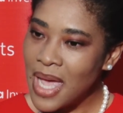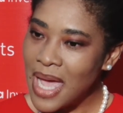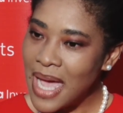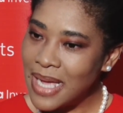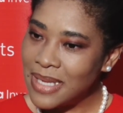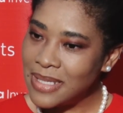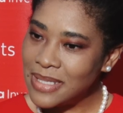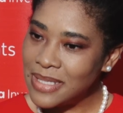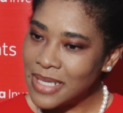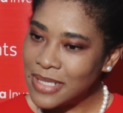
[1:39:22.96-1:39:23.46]

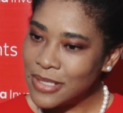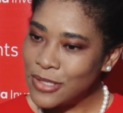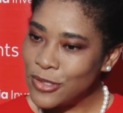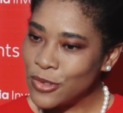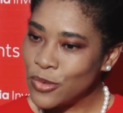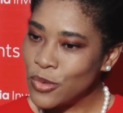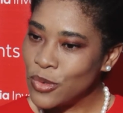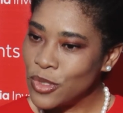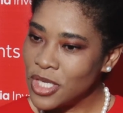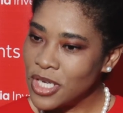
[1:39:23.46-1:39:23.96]
And at
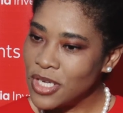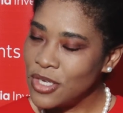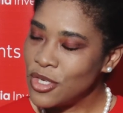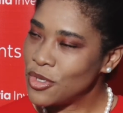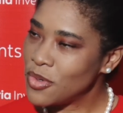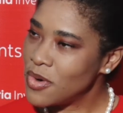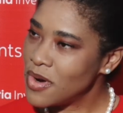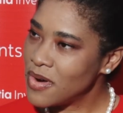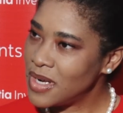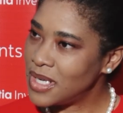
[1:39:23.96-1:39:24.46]
Scotia
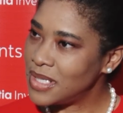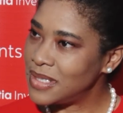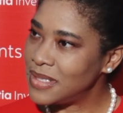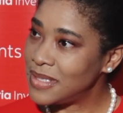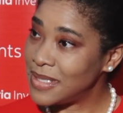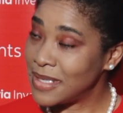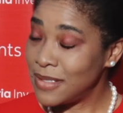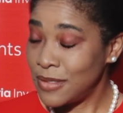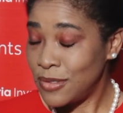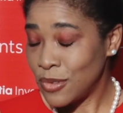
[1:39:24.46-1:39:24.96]

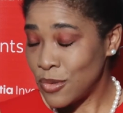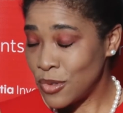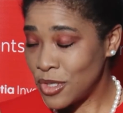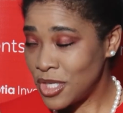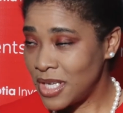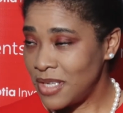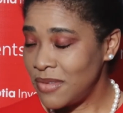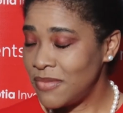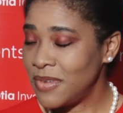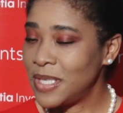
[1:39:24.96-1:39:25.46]
Insurance and
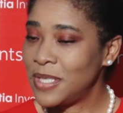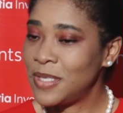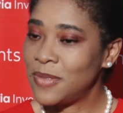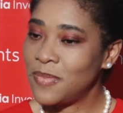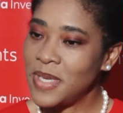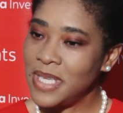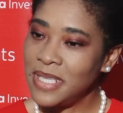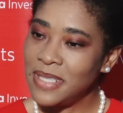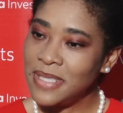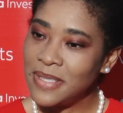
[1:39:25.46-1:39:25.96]
Scotia
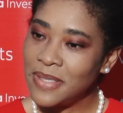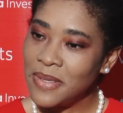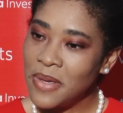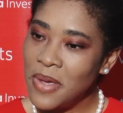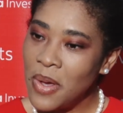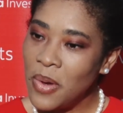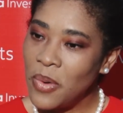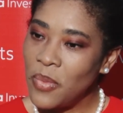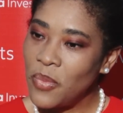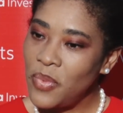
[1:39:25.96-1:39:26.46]
Investments,
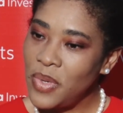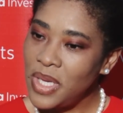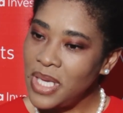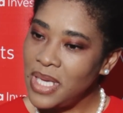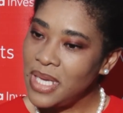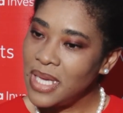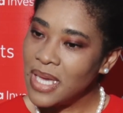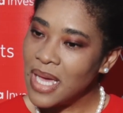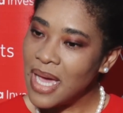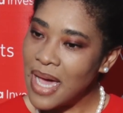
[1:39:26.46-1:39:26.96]

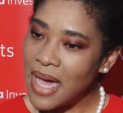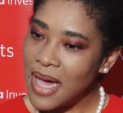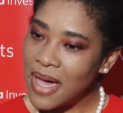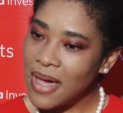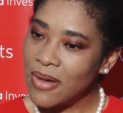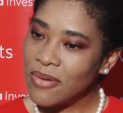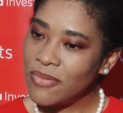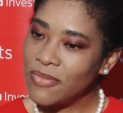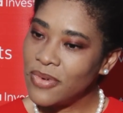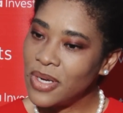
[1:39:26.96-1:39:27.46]
we
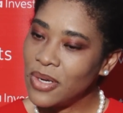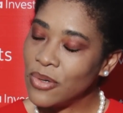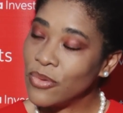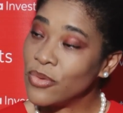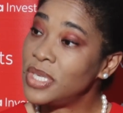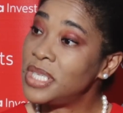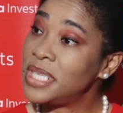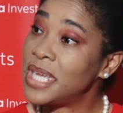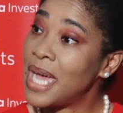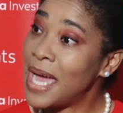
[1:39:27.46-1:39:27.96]
have
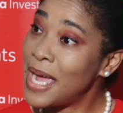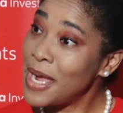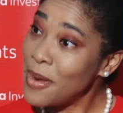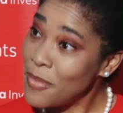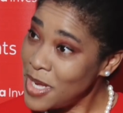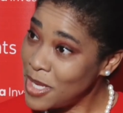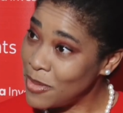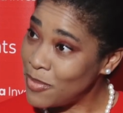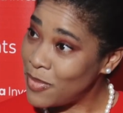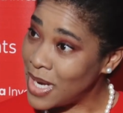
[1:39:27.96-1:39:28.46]

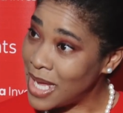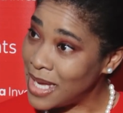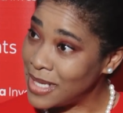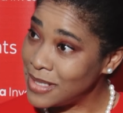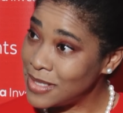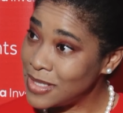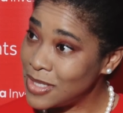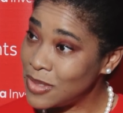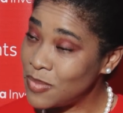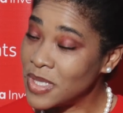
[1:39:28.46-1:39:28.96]
retirement
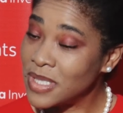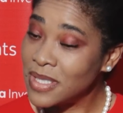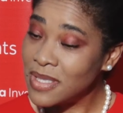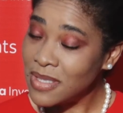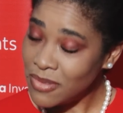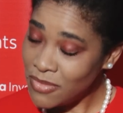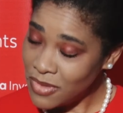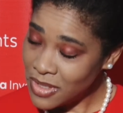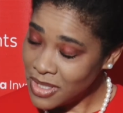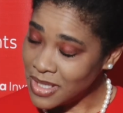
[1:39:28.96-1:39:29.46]
plans
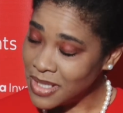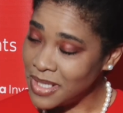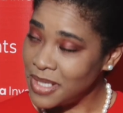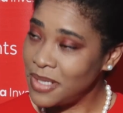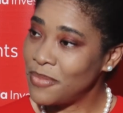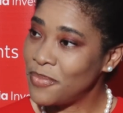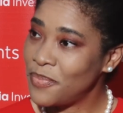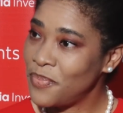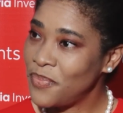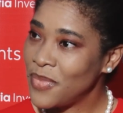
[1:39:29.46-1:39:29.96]

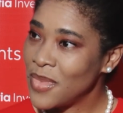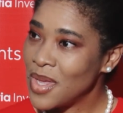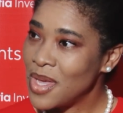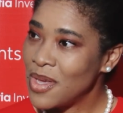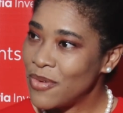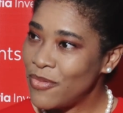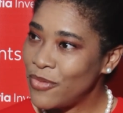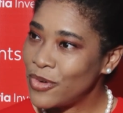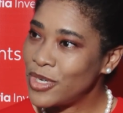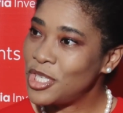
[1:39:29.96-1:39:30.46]
specifically
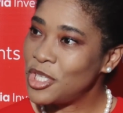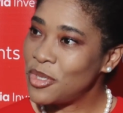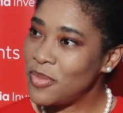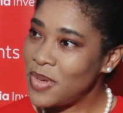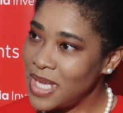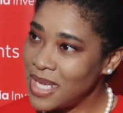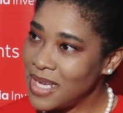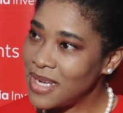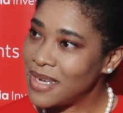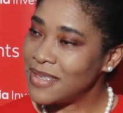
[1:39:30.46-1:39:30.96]
for
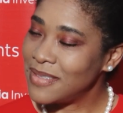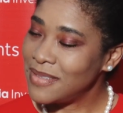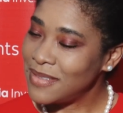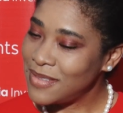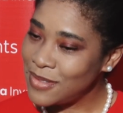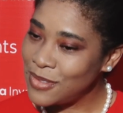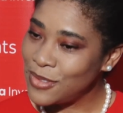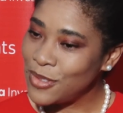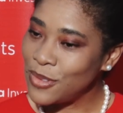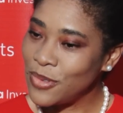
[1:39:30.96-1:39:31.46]

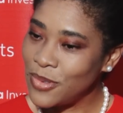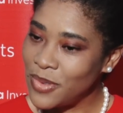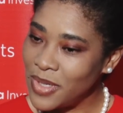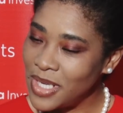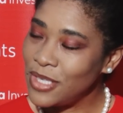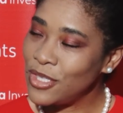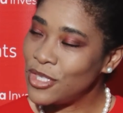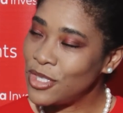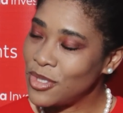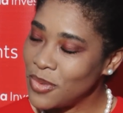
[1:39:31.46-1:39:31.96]
Jamaicans to
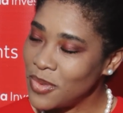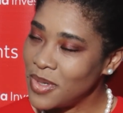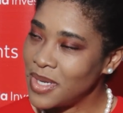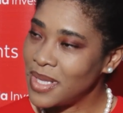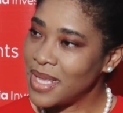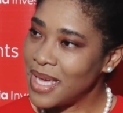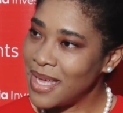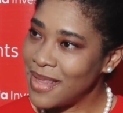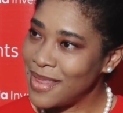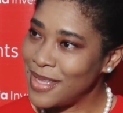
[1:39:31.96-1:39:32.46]
ensure
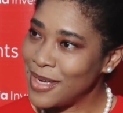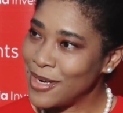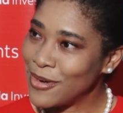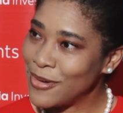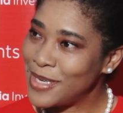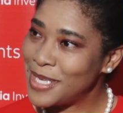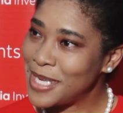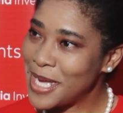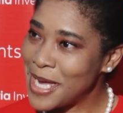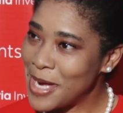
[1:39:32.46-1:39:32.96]
that their
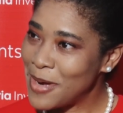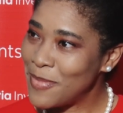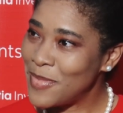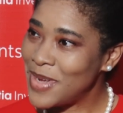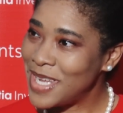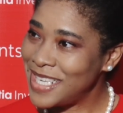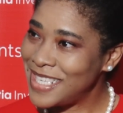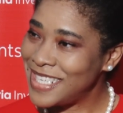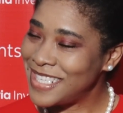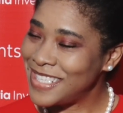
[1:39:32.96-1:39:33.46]

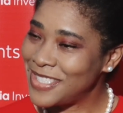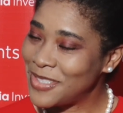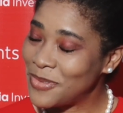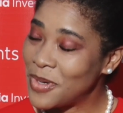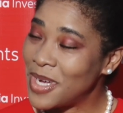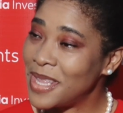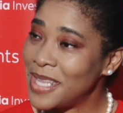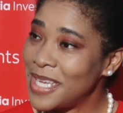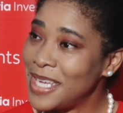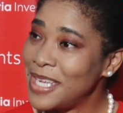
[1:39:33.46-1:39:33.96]
retirement is
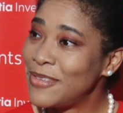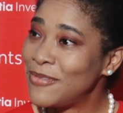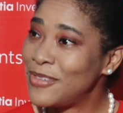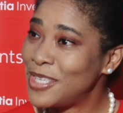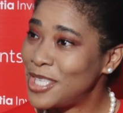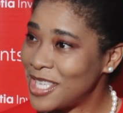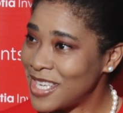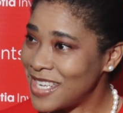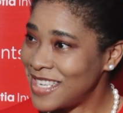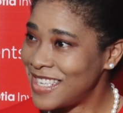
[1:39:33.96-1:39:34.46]
what they
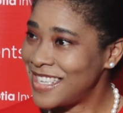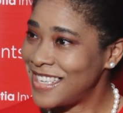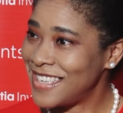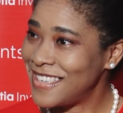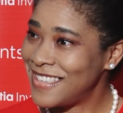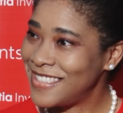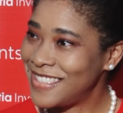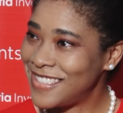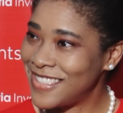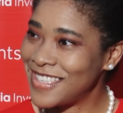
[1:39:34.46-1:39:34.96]
envisioned,
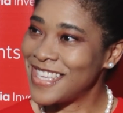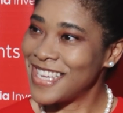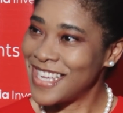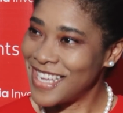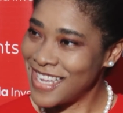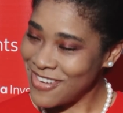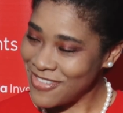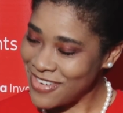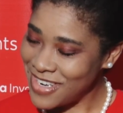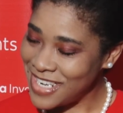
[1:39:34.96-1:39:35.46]
so they
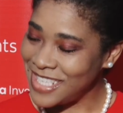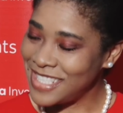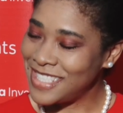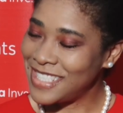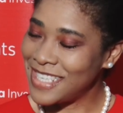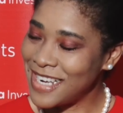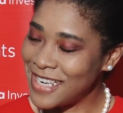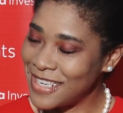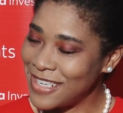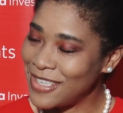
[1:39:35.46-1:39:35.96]
can really
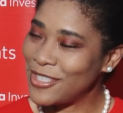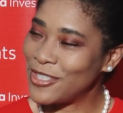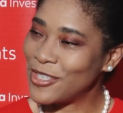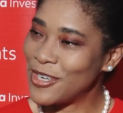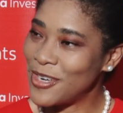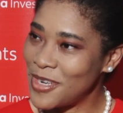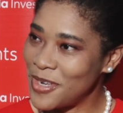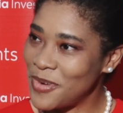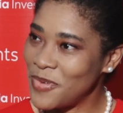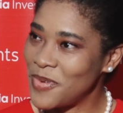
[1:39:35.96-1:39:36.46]
start the
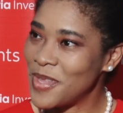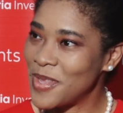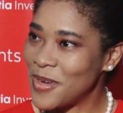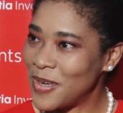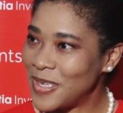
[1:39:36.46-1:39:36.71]
journey with